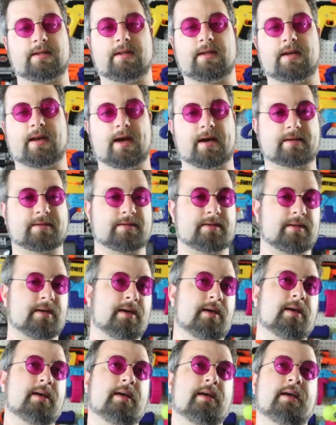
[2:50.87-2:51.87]
to the next.
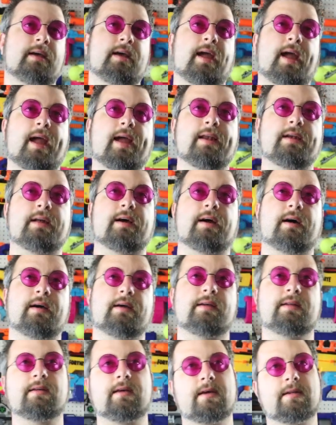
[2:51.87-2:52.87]
And
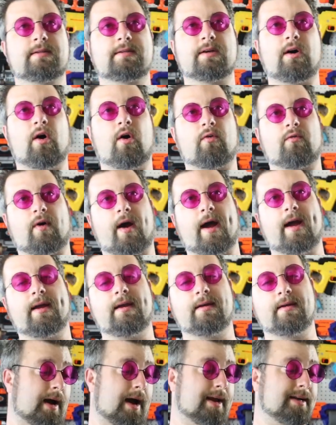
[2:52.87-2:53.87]
it's all right.